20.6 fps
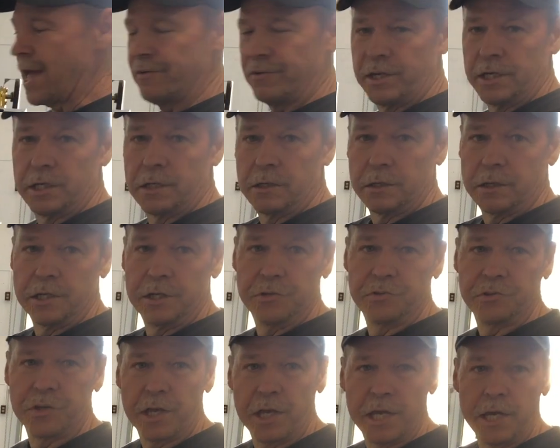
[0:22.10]
here
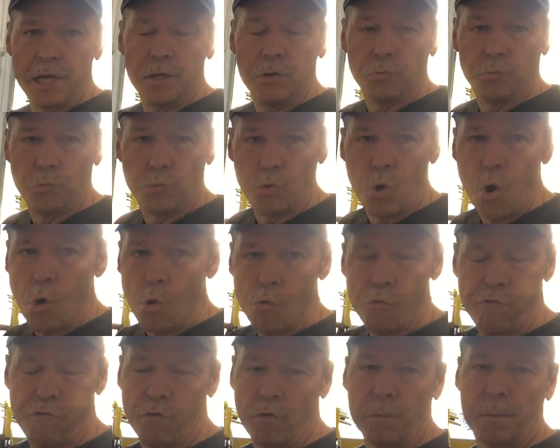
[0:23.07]
is a roll
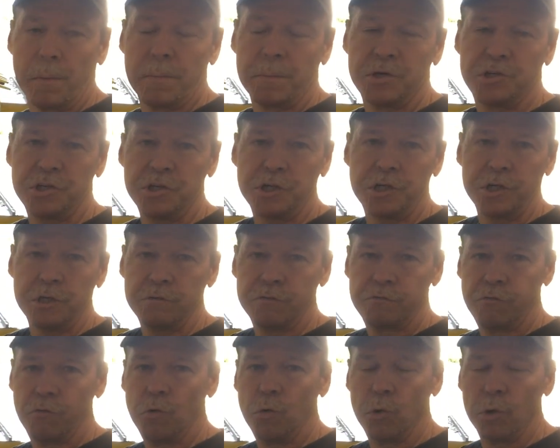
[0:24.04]
former machine
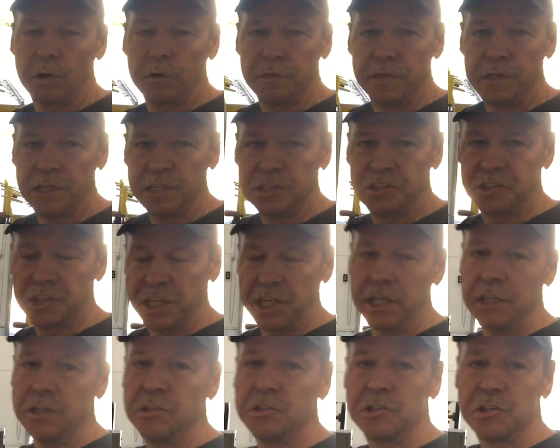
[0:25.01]
for the
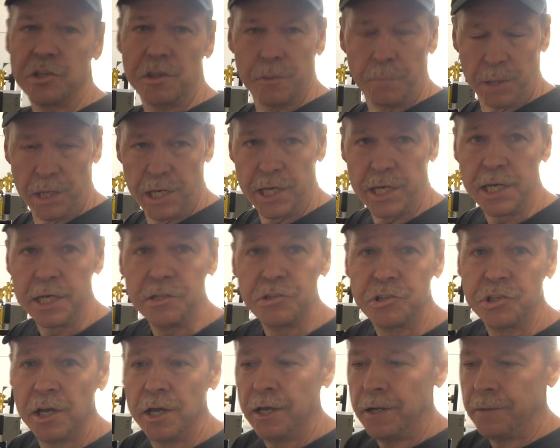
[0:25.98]
skins of the
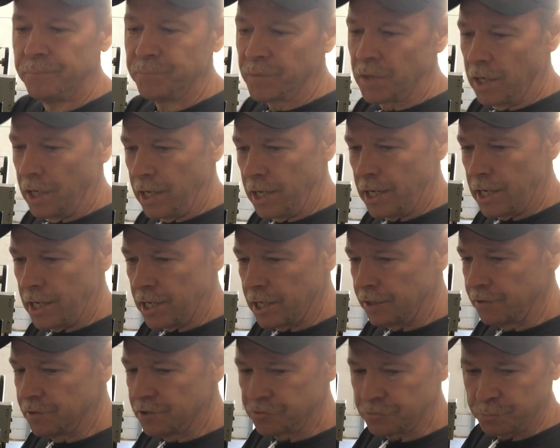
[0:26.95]
blades.
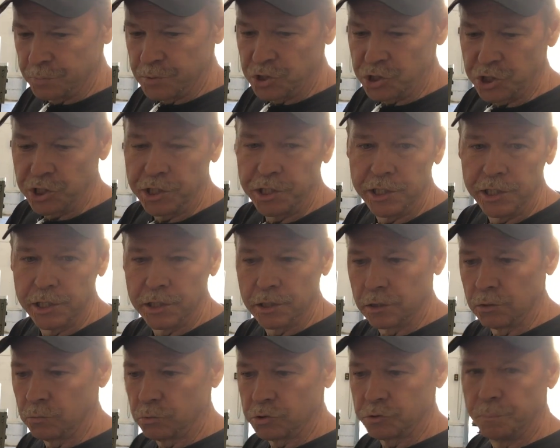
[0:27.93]
And this machine
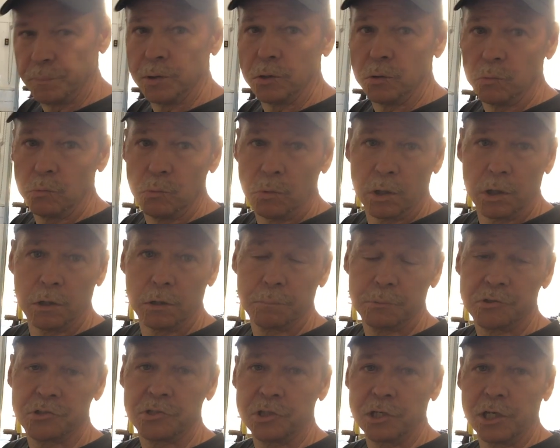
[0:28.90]
here was built
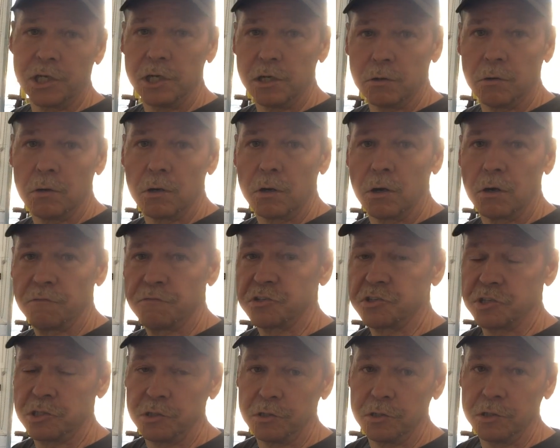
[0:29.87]
100% here on our
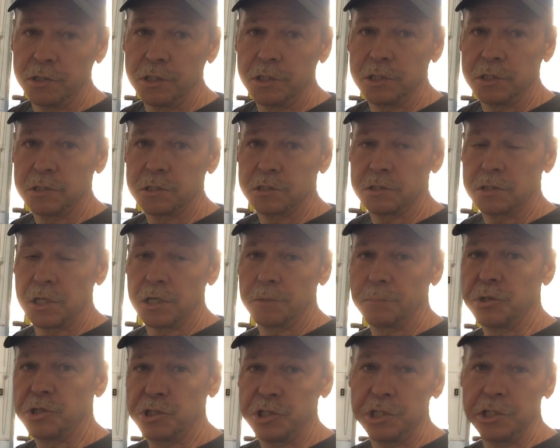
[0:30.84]
facility. This is not a
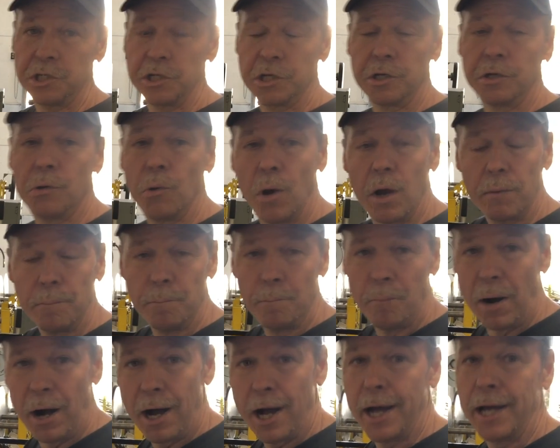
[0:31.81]
machine you can go out and
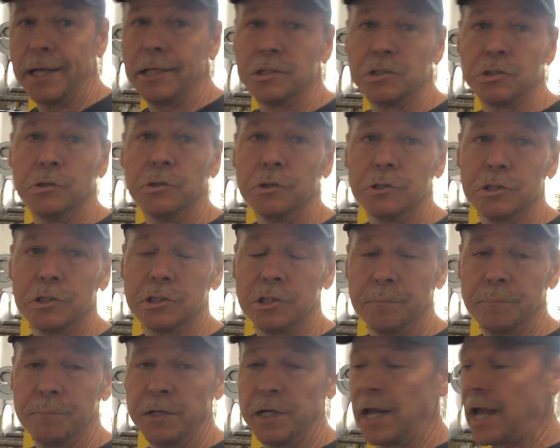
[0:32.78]
buy. So this is
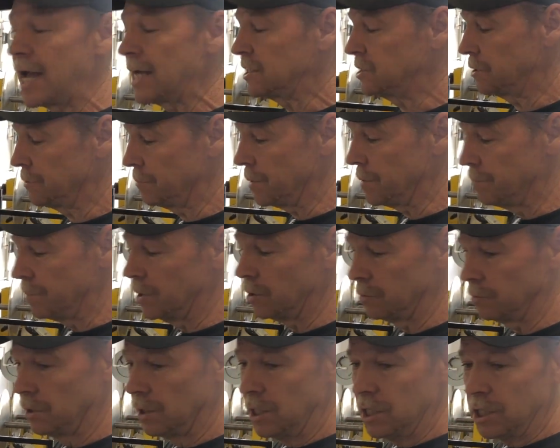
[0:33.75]
something that has to be
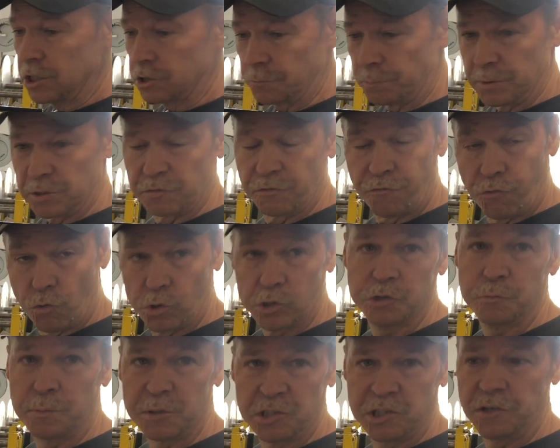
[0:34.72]
built for
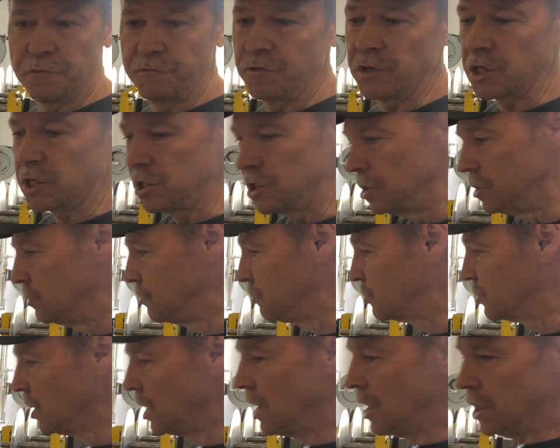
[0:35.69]
specific
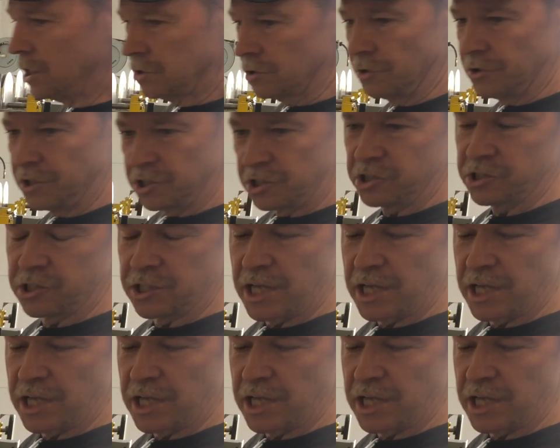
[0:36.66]
use. So this is